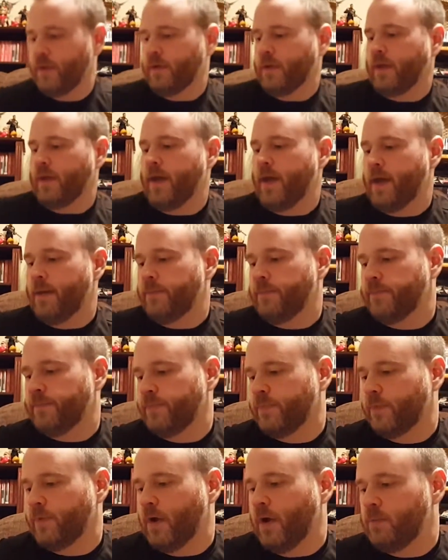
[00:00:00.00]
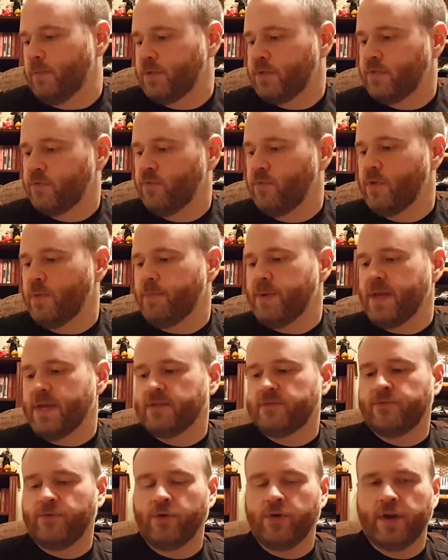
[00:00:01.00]
Okay, almost through the
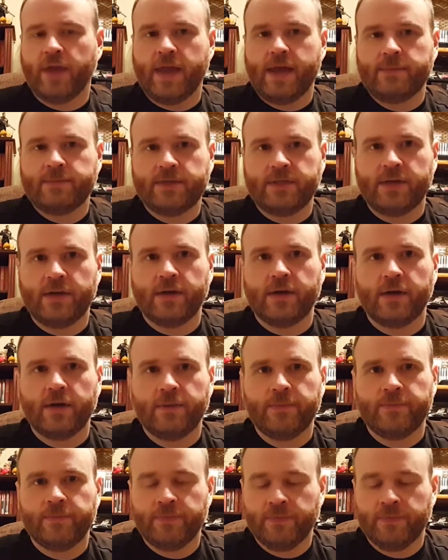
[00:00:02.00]
PS4 games here.